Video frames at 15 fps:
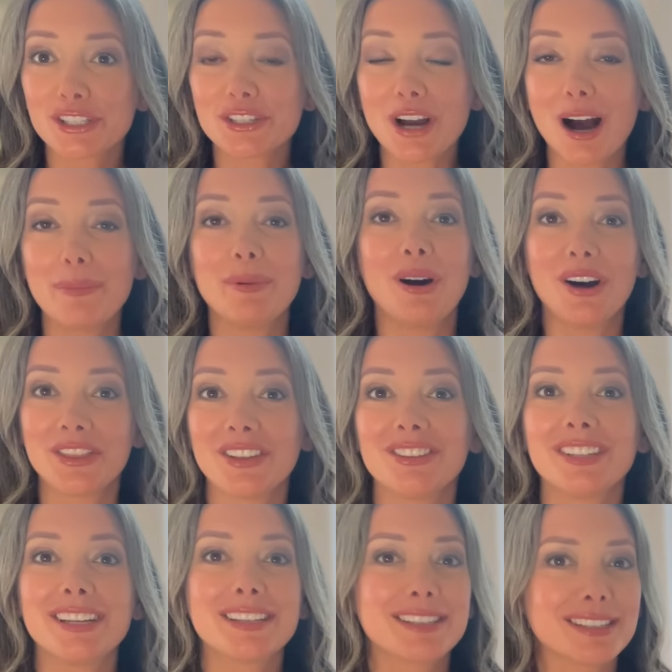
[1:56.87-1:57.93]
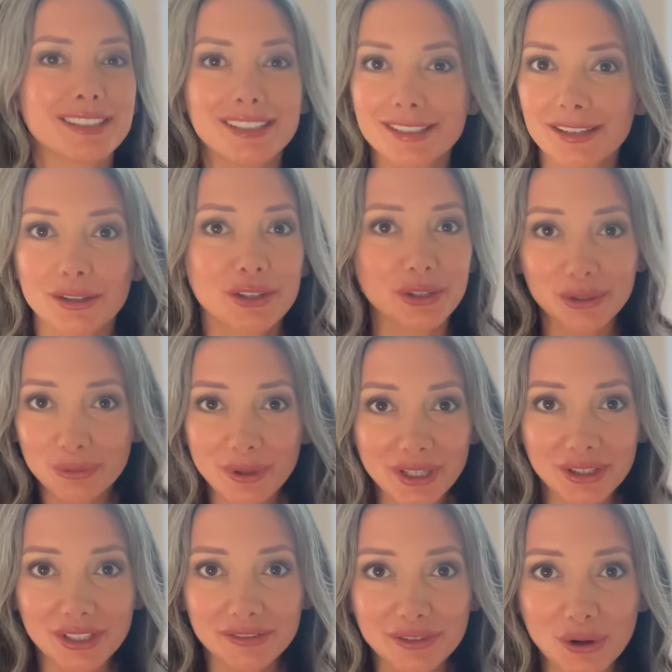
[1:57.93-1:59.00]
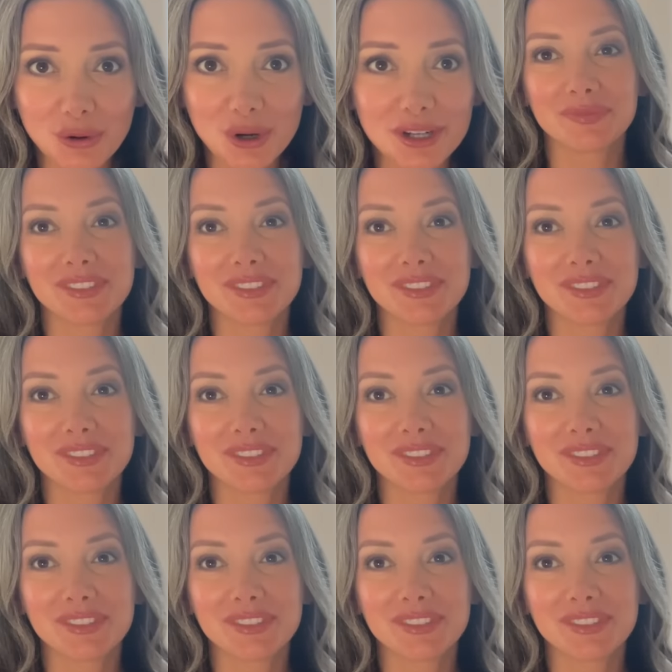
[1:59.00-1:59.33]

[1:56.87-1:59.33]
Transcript: stop on the list is Goodwill, of course.